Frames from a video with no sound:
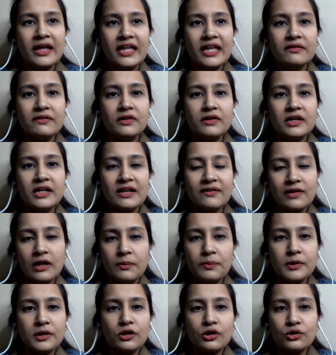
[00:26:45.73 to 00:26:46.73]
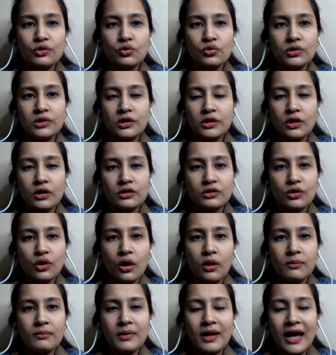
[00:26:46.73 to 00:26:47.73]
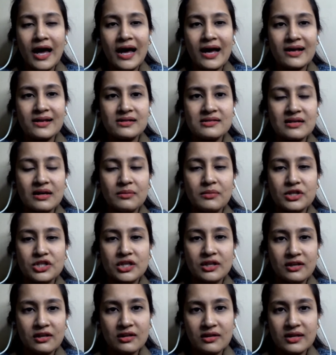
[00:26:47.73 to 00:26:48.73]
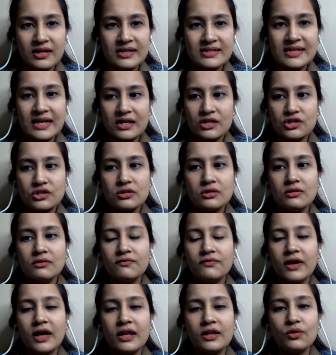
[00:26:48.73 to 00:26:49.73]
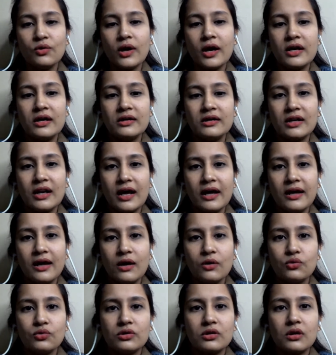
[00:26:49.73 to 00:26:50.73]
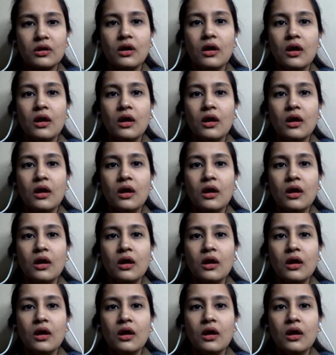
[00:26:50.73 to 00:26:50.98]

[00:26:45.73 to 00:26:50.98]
Even developer.google.com has a machine learning section where you can try out